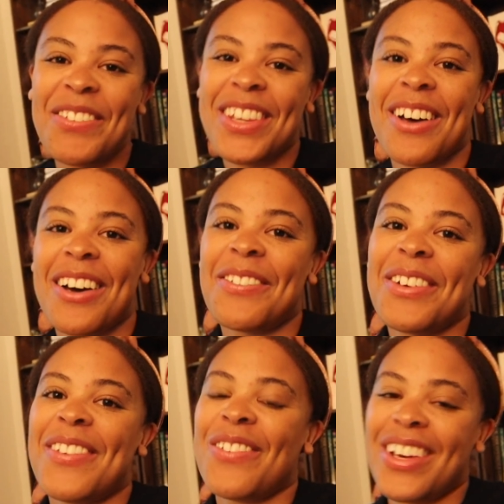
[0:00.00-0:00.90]
thought it
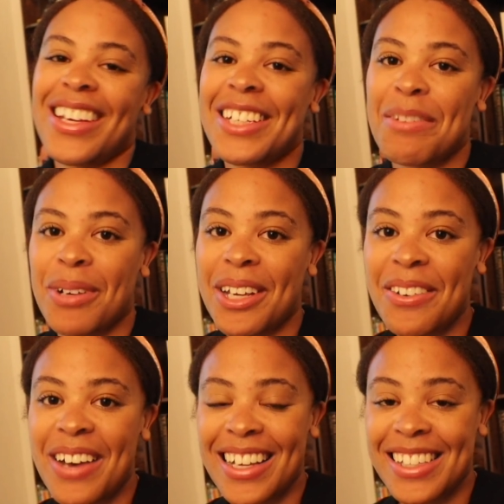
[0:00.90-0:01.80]
would be fun to bring
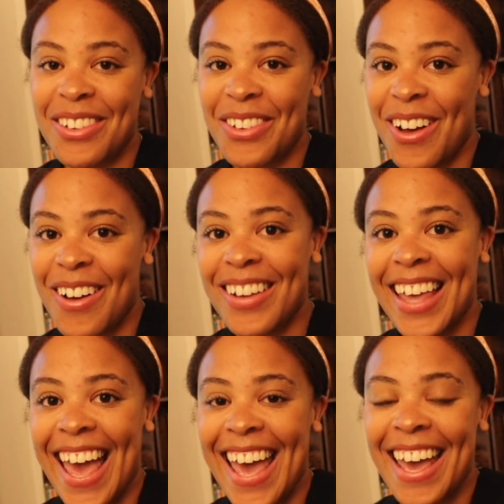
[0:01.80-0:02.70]
you guys
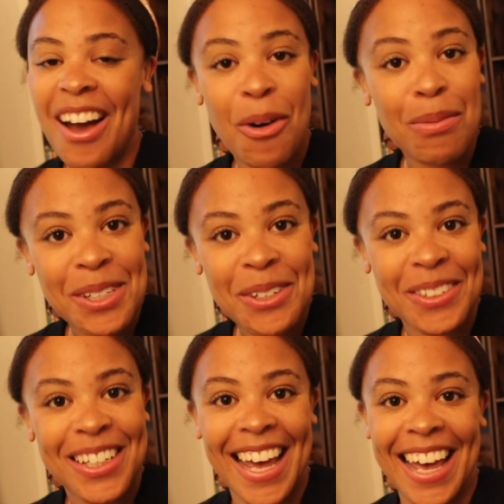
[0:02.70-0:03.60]
along a
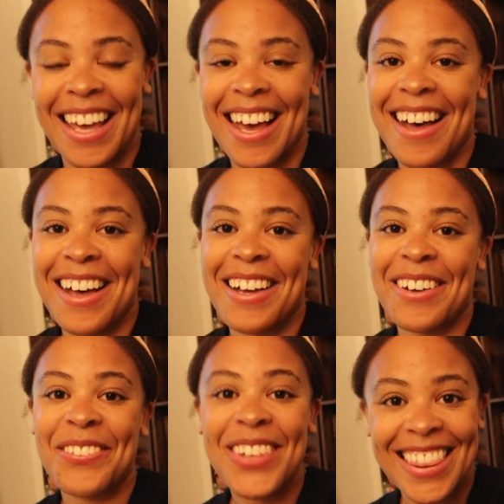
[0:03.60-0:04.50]
homeschool day
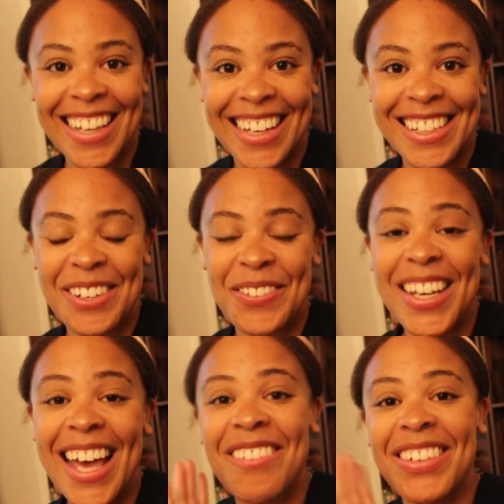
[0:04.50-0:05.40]
uh, with us. So
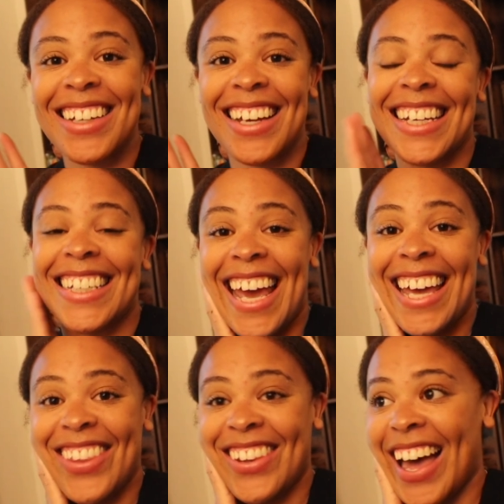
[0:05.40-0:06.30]
we haven't done a day
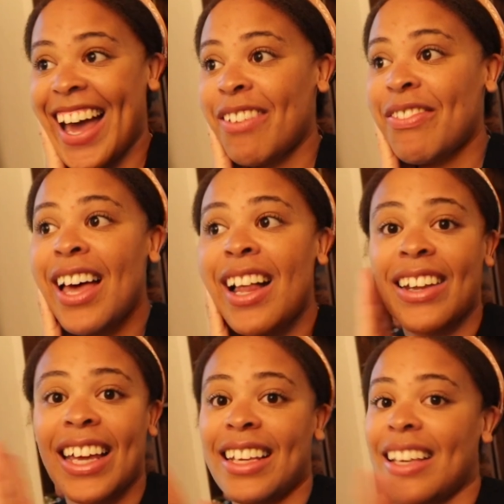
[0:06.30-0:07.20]
in the life
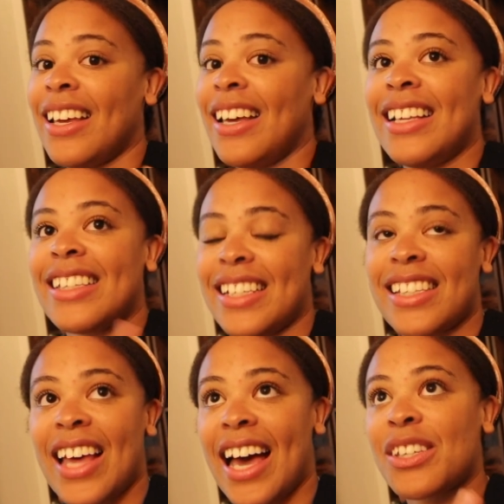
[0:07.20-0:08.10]
like
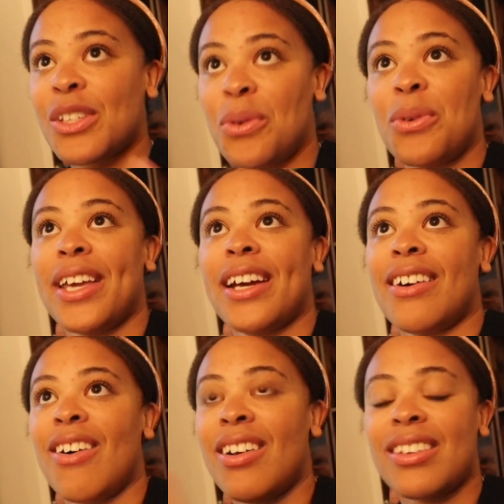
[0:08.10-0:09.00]
since last school
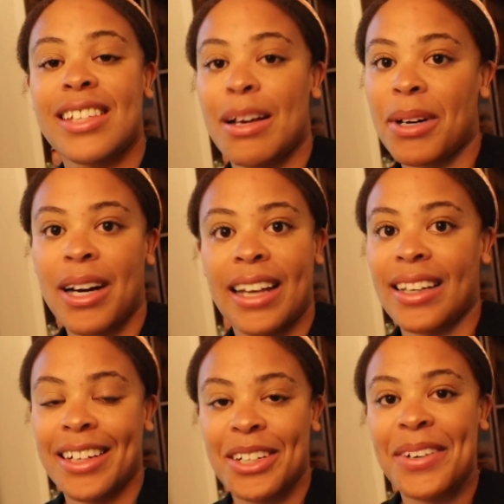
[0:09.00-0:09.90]
year. All summer I
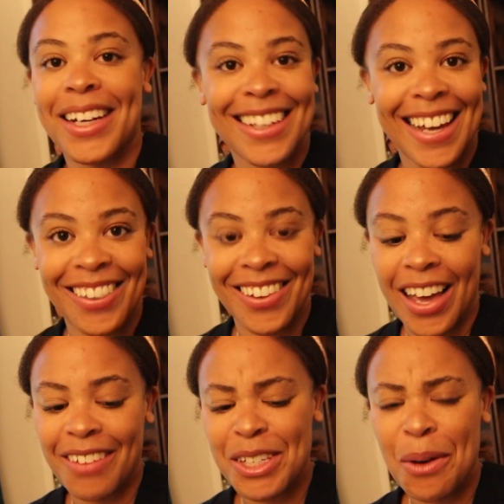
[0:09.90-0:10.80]
didn't do any day in the
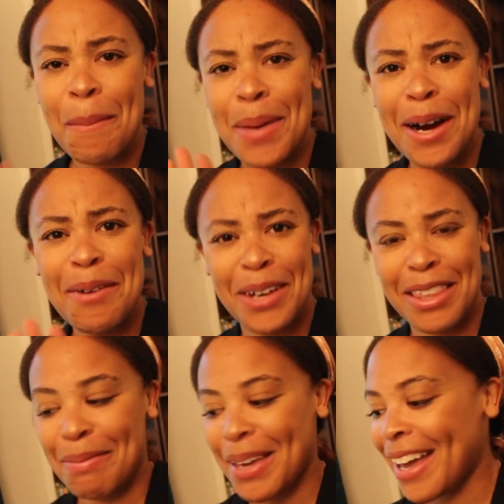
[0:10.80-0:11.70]
life, so bear
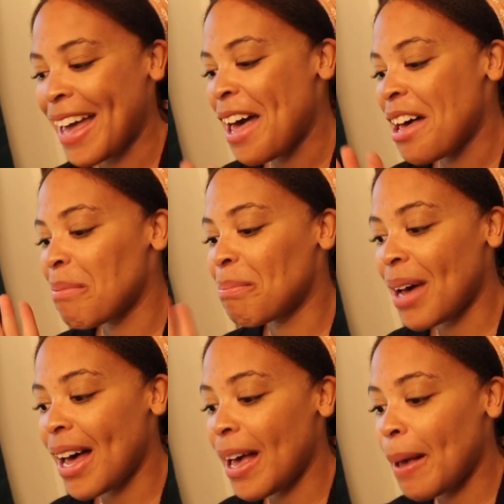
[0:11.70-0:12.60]
with me.
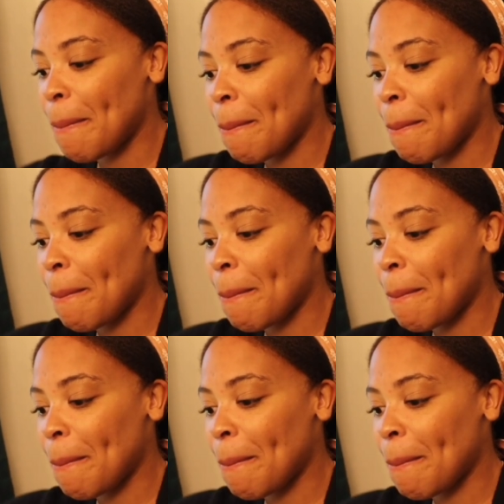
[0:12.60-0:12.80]
But